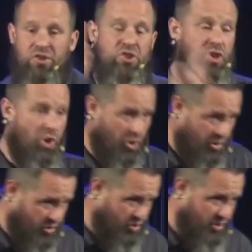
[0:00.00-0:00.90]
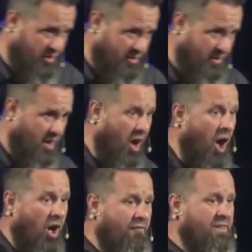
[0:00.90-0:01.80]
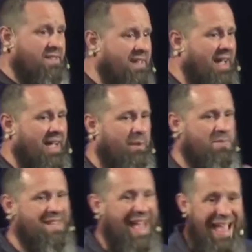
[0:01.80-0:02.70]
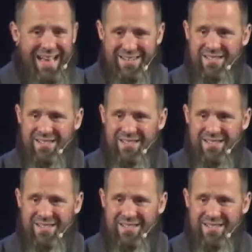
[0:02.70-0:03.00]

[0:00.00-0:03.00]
that the church oftentimes